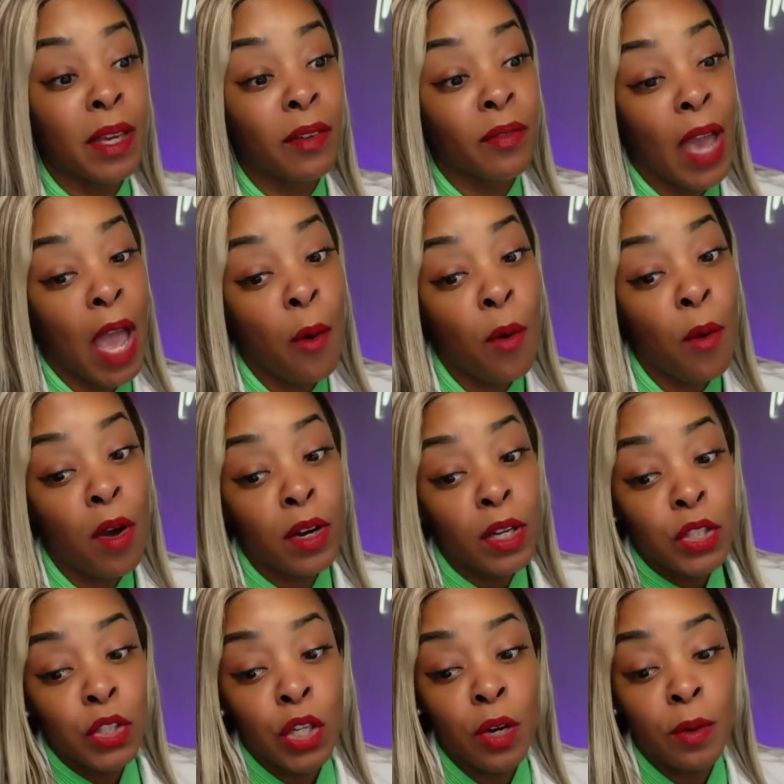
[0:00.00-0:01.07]
If I want a
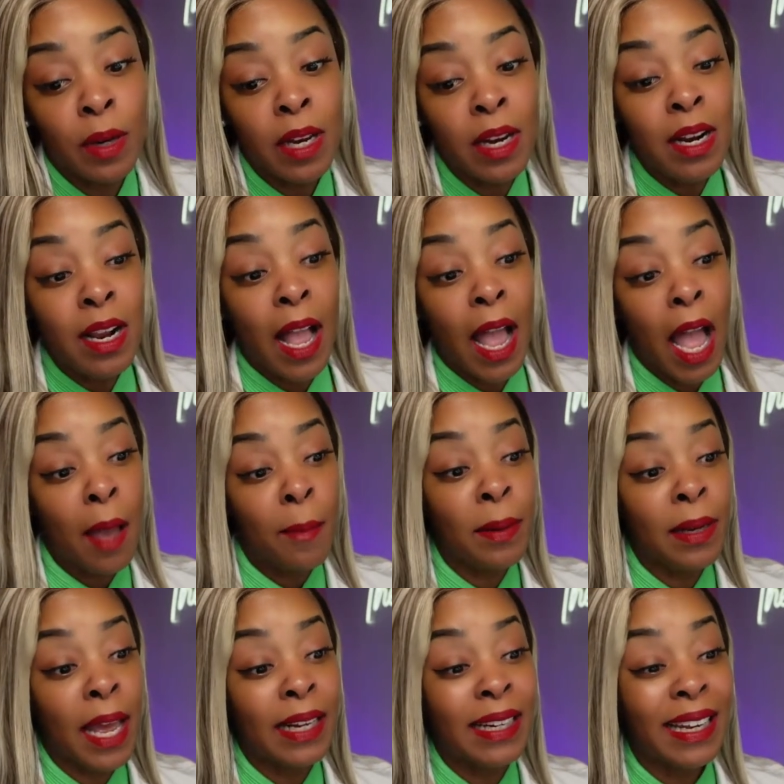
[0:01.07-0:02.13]
jury, I'd be
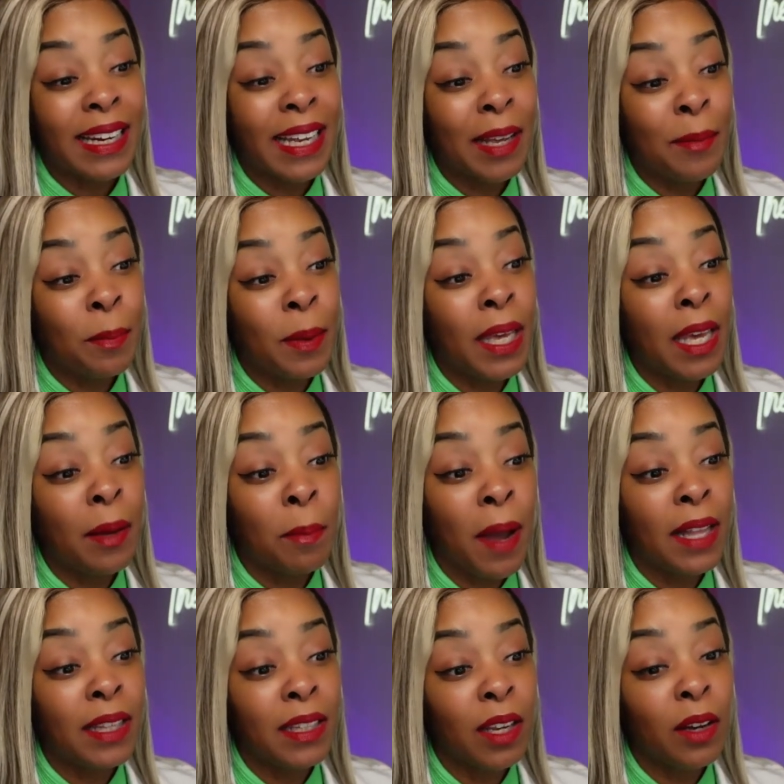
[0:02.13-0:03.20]
like, now that he
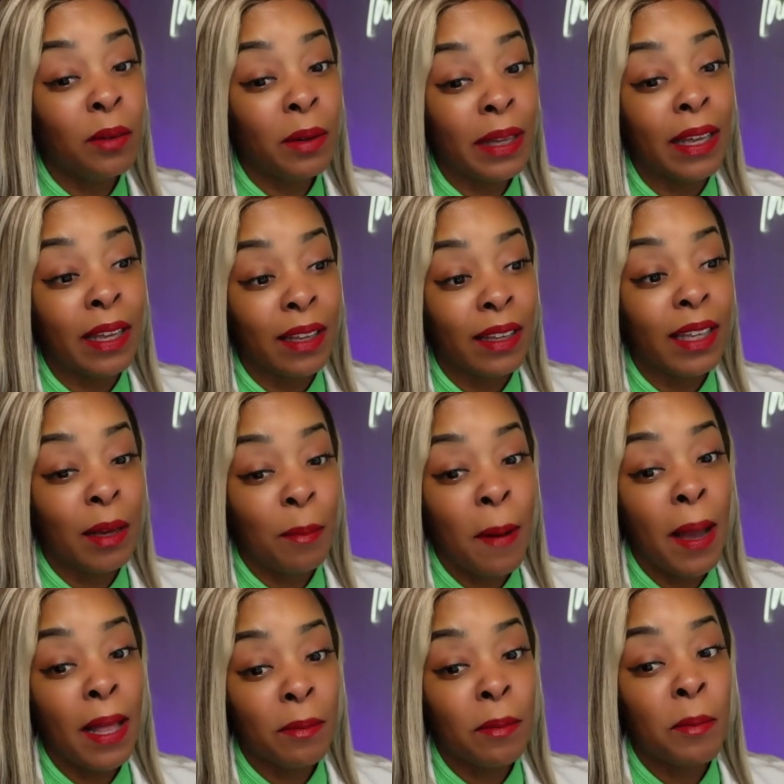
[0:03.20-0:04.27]
probably know that. He
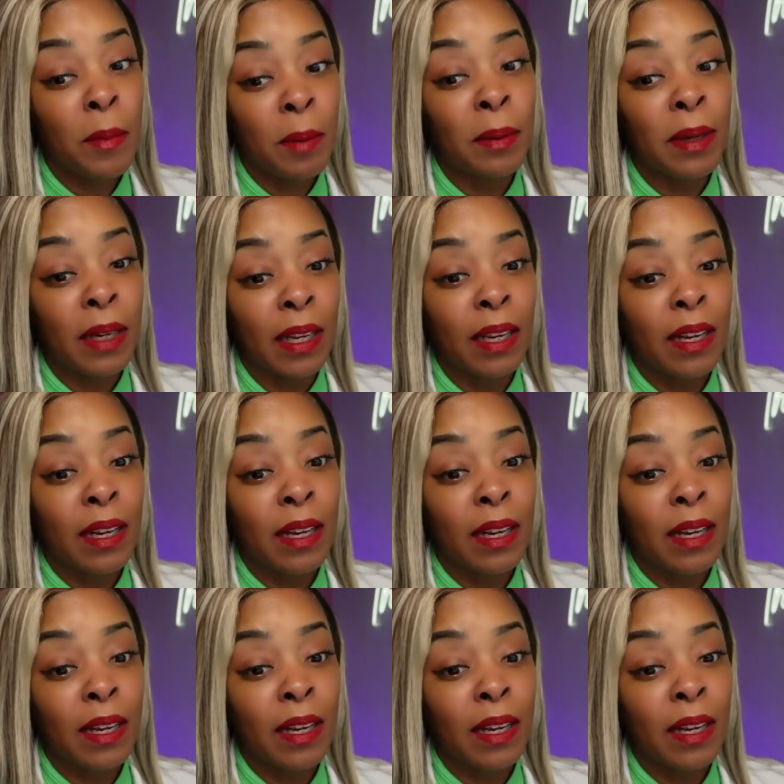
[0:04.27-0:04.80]
probably remember that.